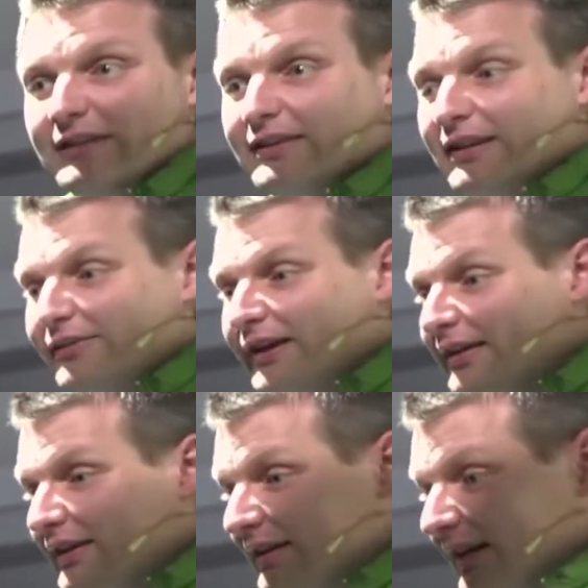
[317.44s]
now
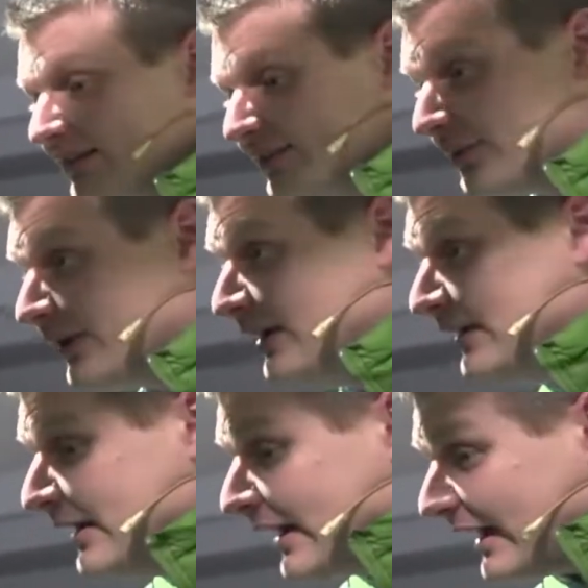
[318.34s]
50% tougher than
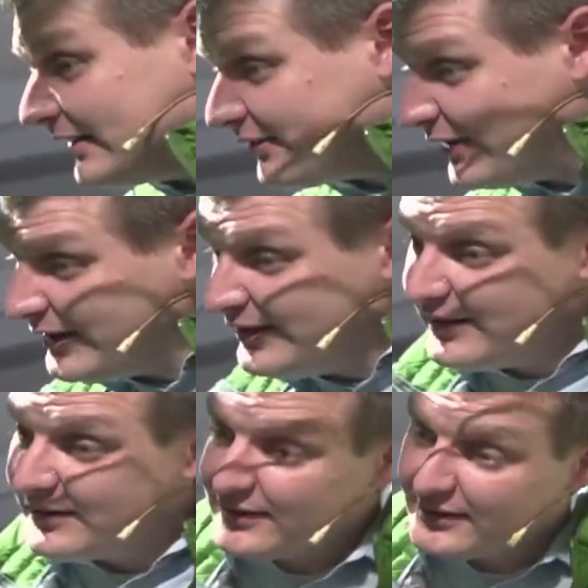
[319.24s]
before.
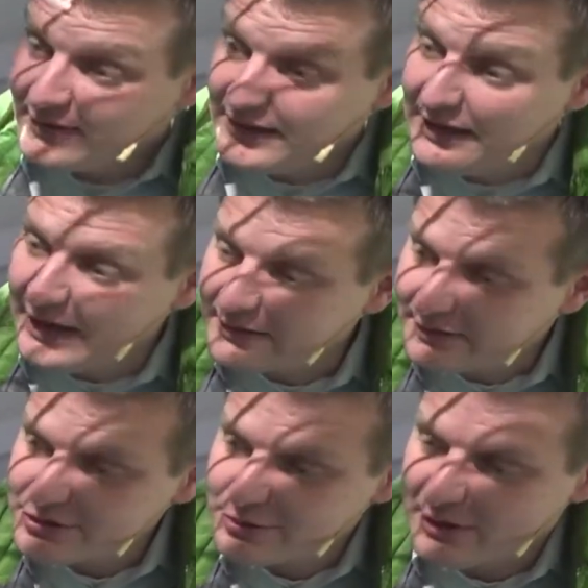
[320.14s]
It's sensor
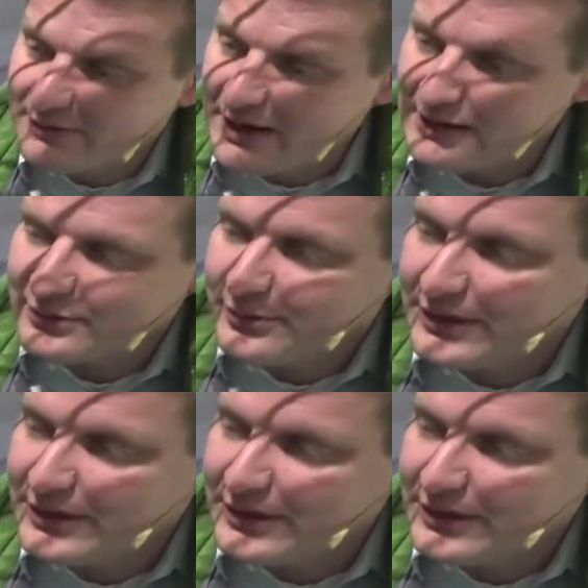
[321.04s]
monitored and